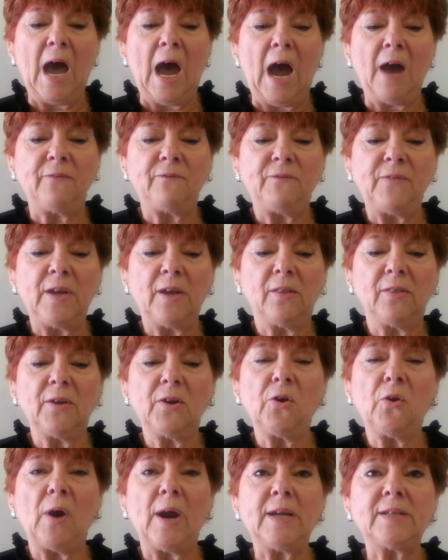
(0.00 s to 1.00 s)
I feel the
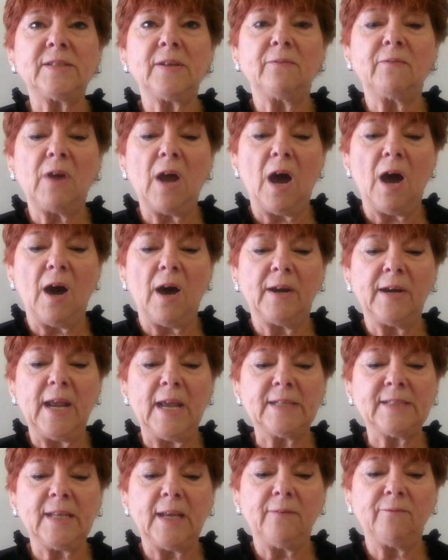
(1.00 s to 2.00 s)
grace of God
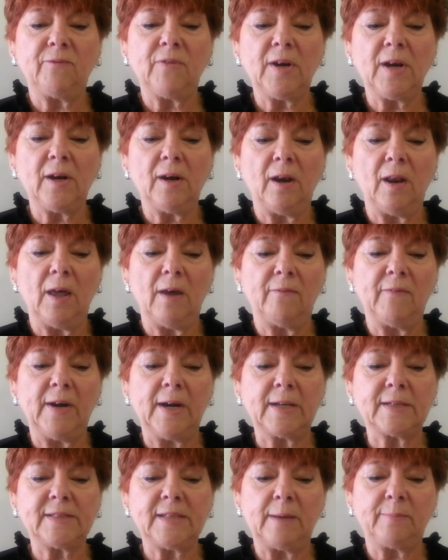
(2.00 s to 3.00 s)
as infinite love and
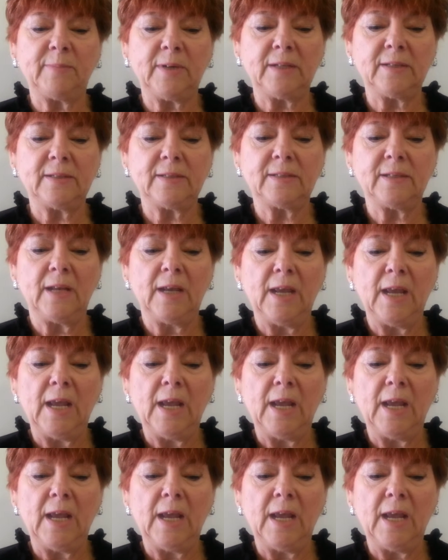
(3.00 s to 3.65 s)
acceptance.